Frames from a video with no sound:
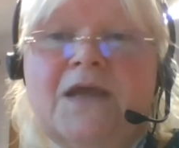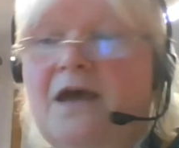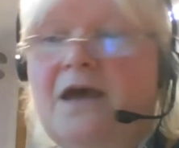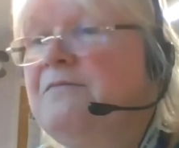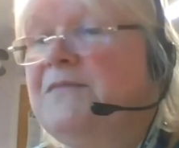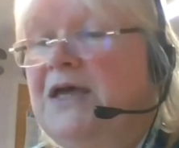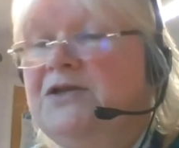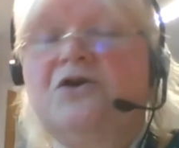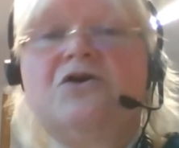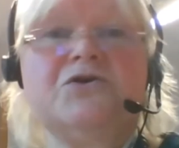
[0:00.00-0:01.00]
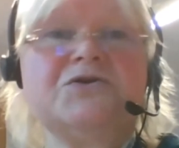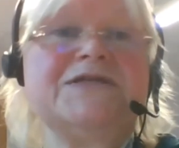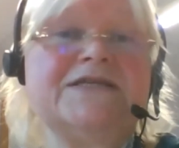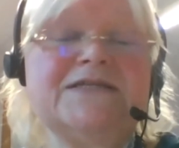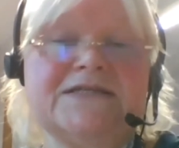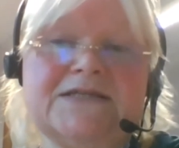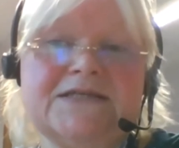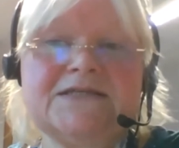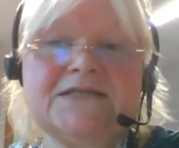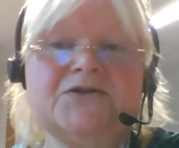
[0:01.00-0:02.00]
and your gut
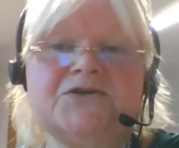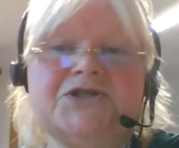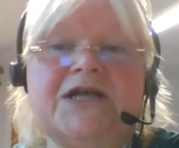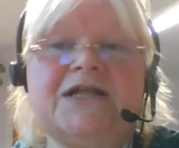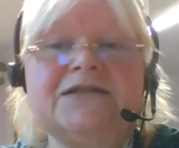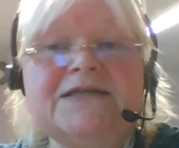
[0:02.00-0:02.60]
instinct is that your child